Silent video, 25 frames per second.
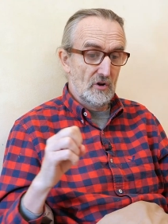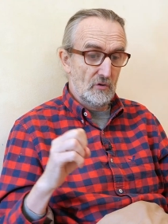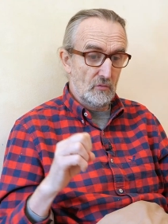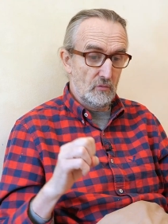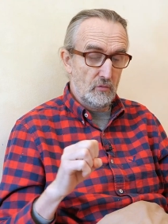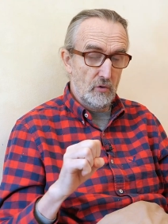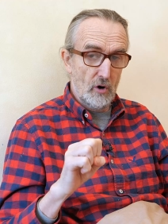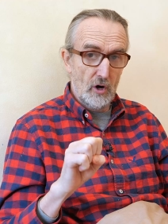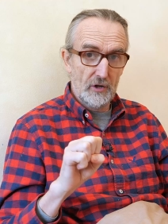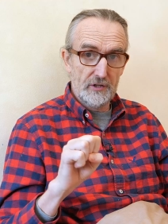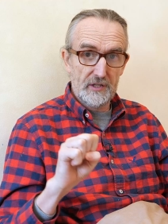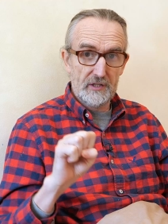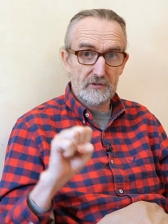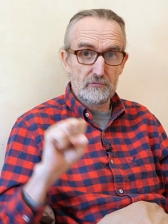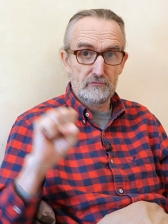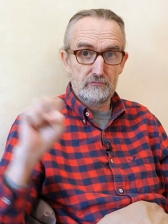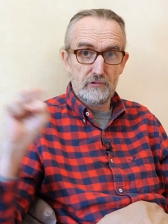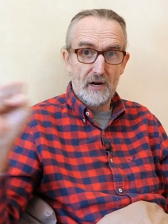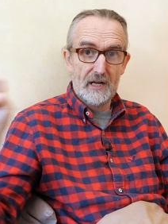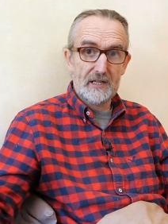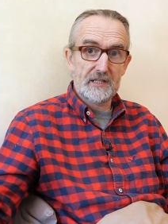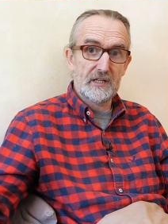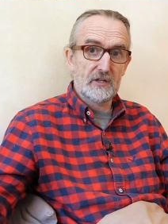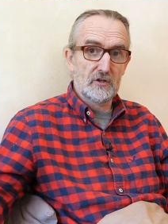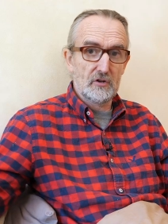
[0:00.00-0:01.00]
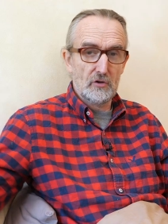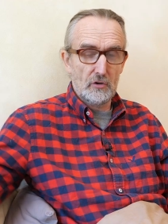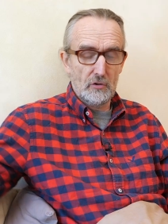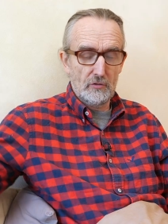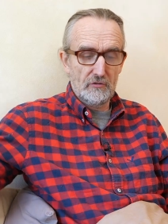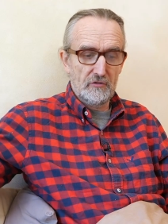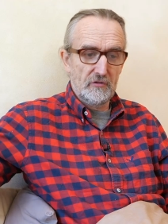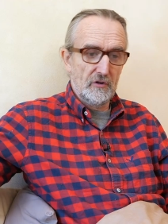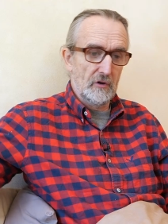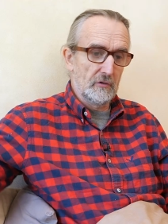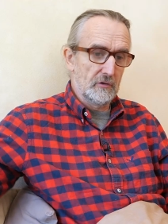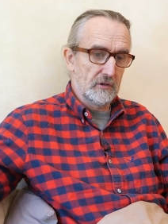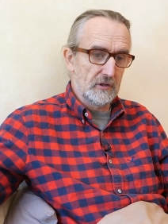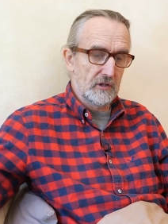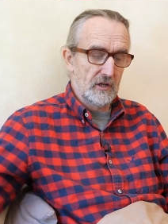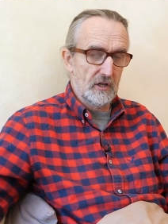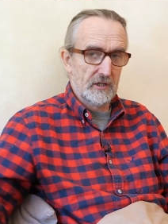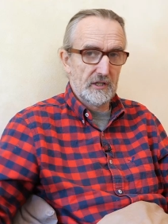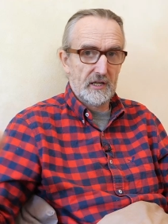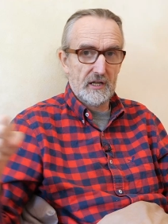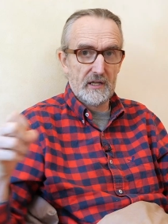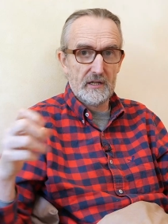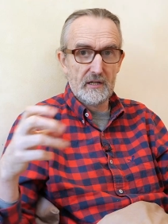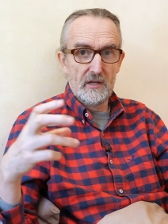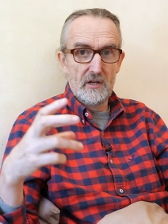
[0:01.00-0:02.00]
One is radical,
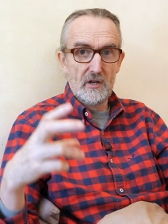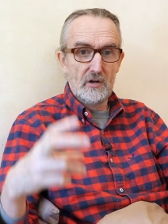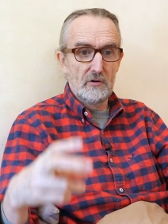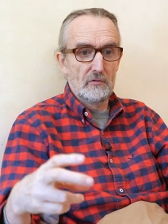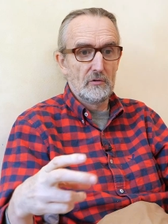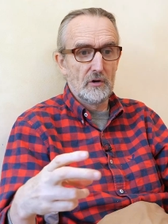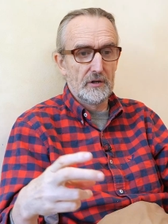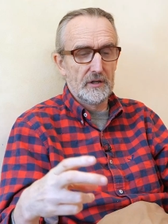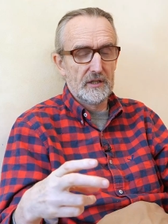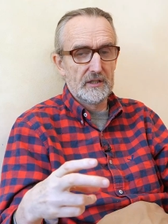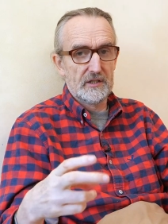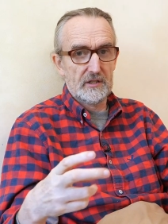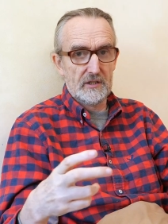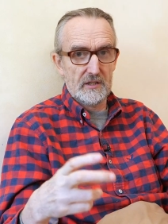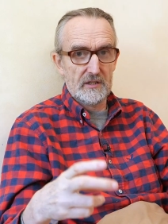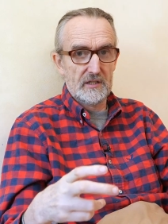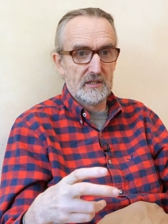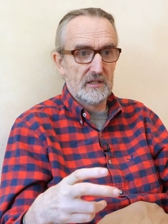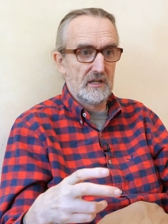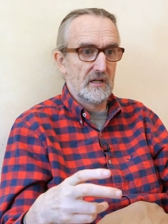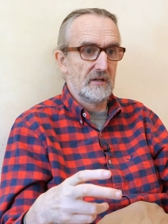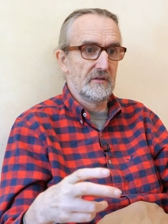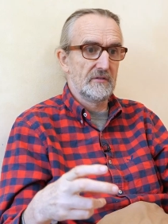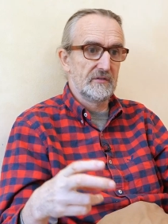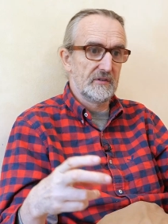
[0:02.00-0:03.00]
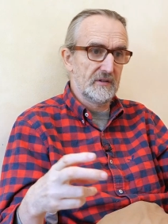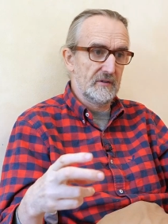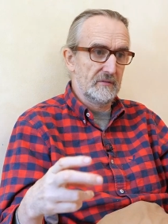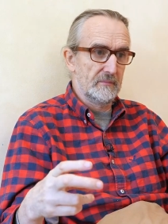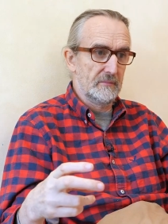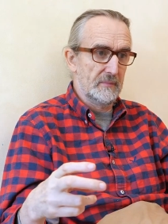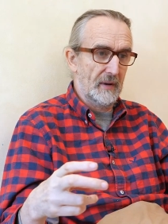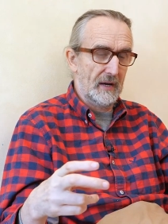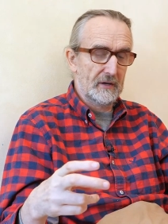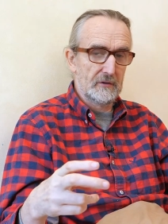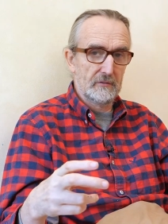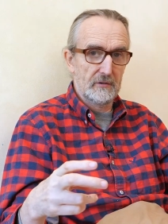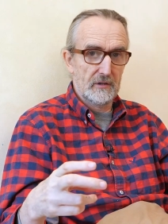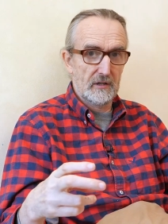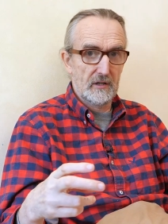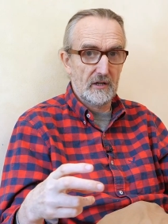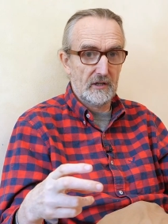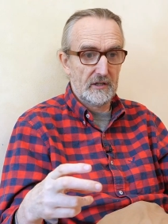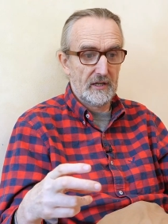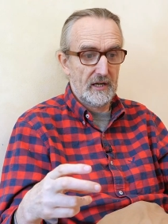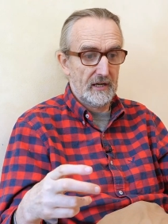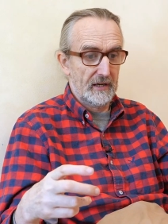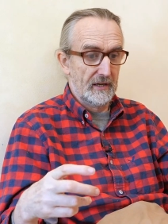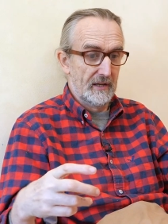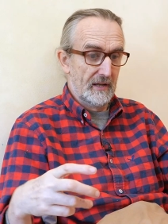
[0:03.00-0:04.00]
forward-looking, one is conservative,
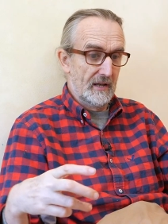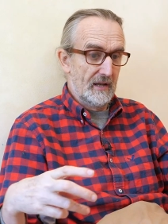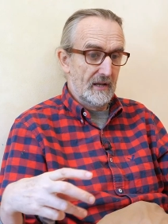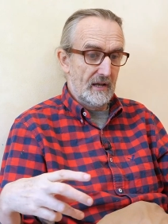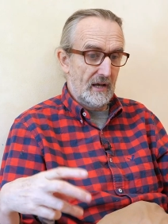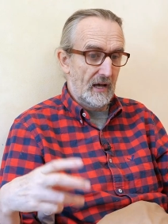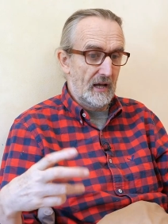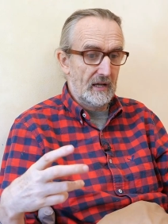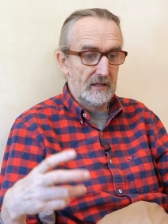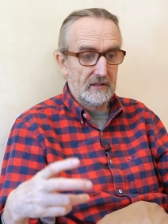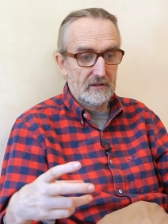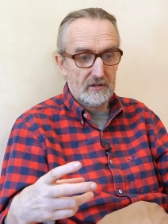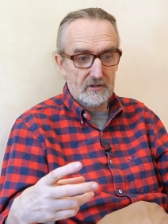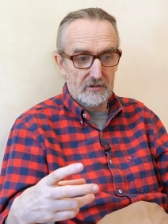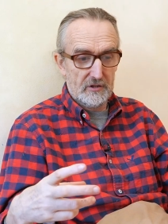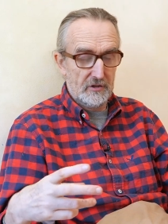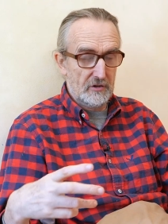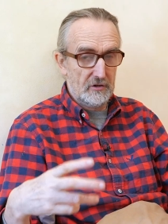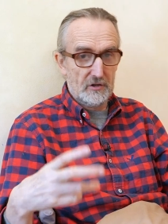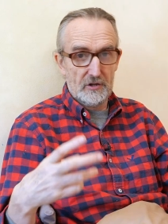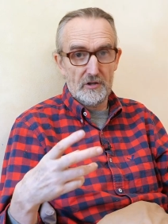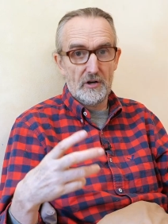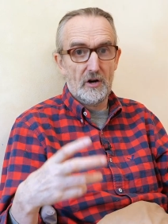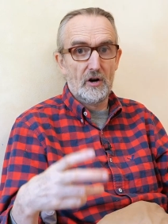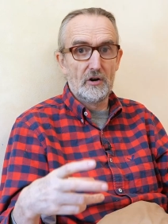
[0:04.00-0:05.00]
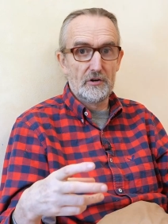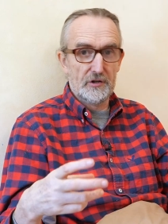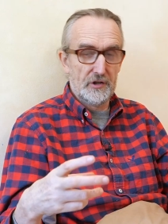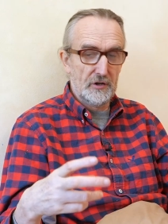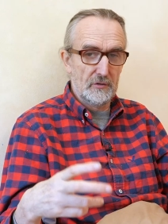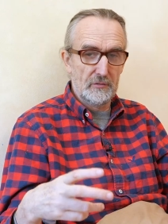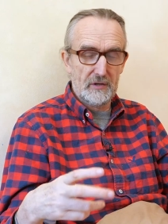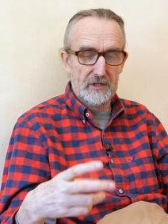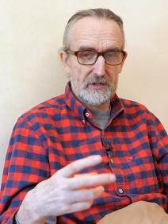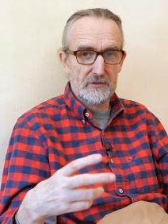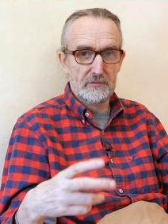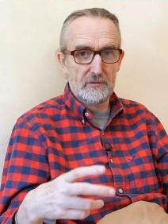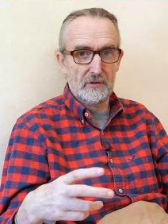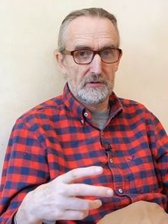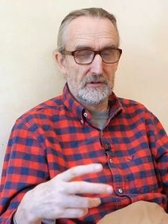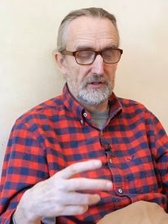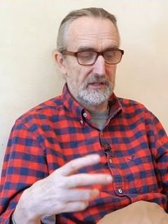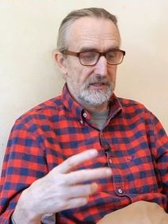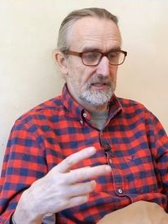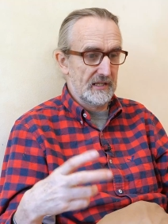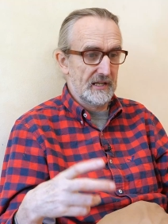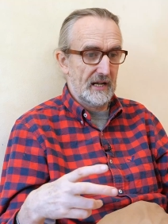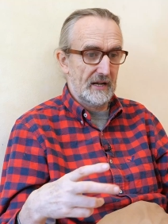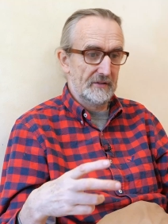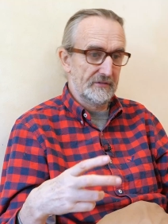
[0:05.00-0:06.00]
backward-looking, and you can argue which one
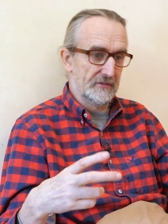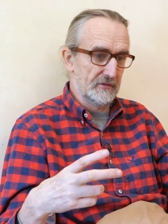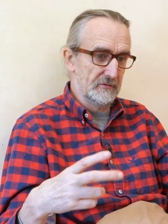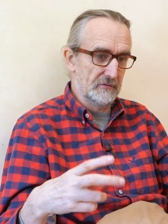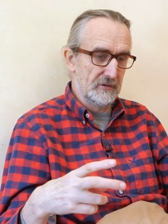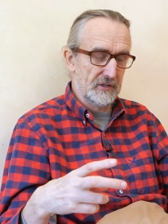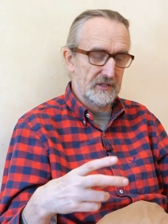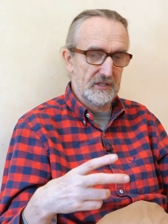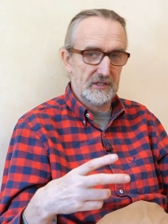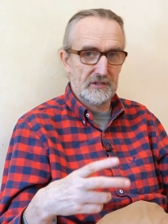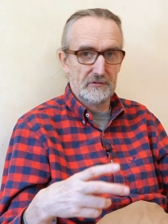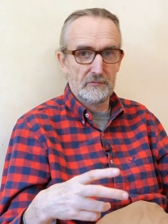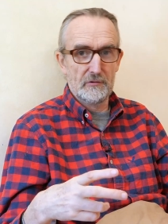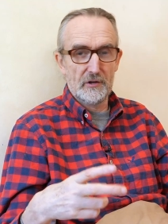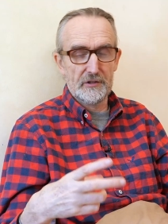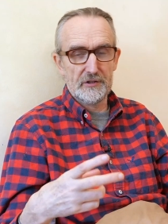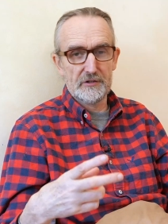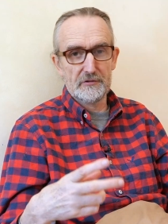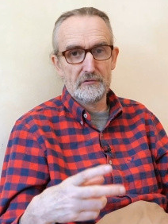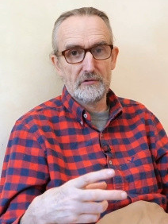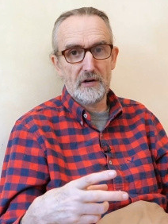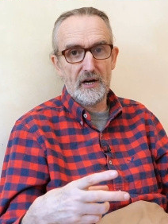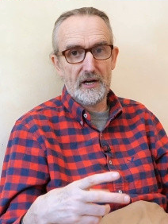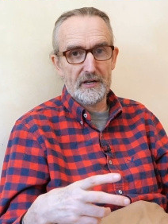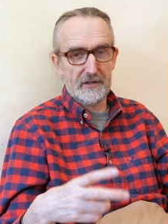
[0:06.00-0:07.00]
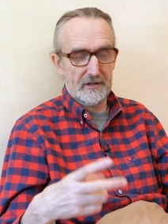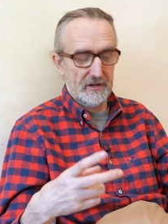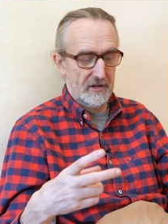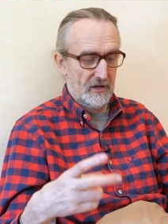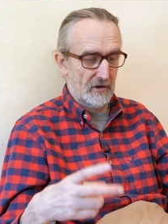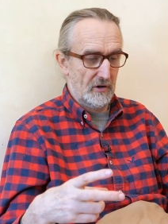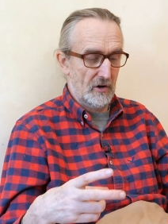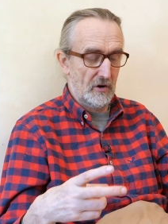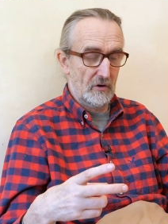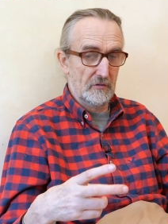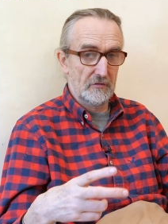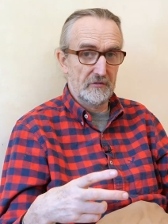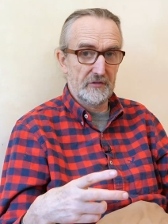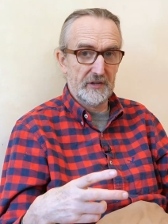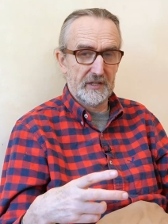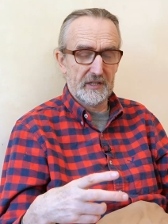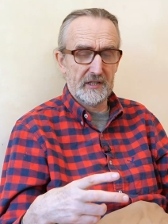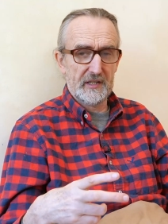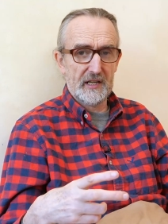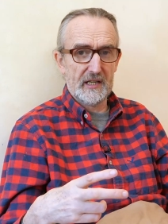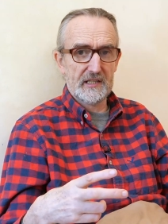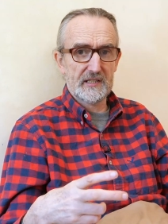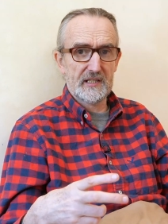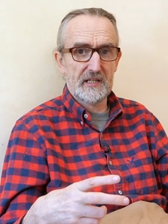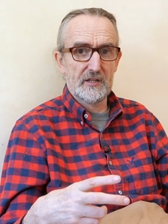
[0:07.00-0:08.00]
is left and which one is right. The whole thing
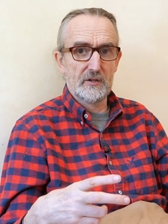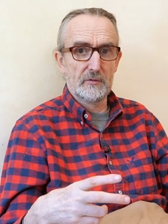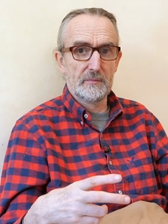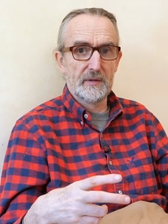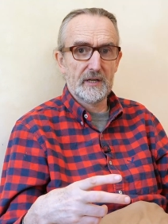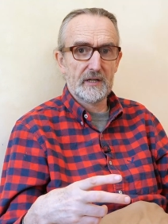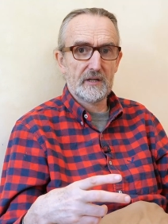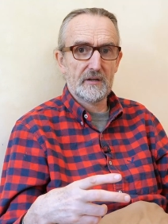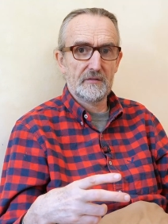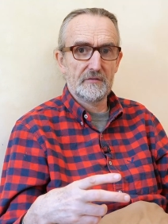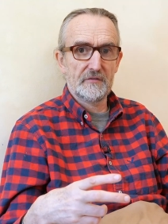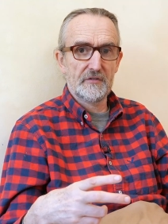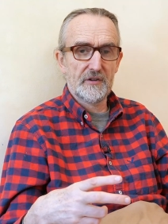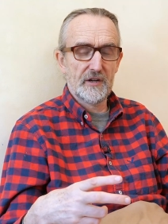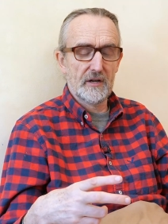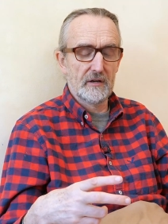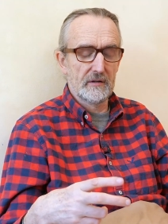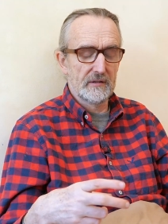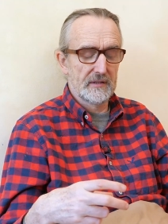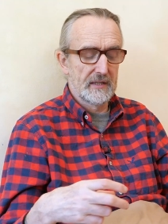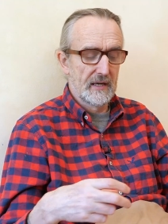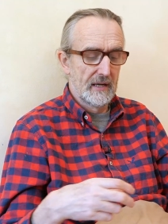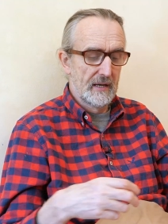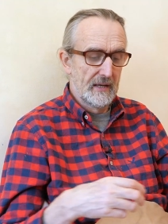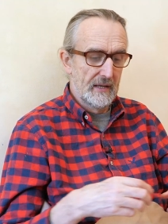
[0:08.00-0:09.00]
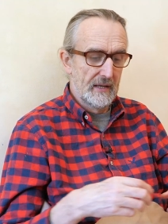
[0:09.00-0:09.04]
gets a little bit confused.